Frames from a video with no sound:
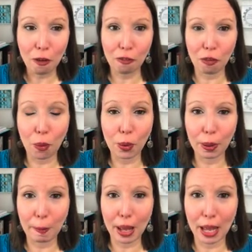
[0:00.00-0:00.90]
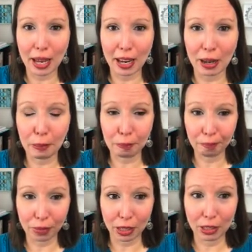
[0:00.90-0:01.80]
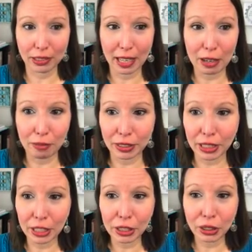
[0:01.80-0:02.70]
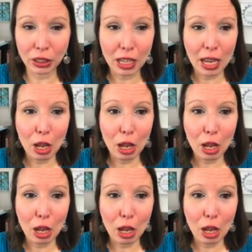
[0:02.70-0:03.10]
for my site visitors.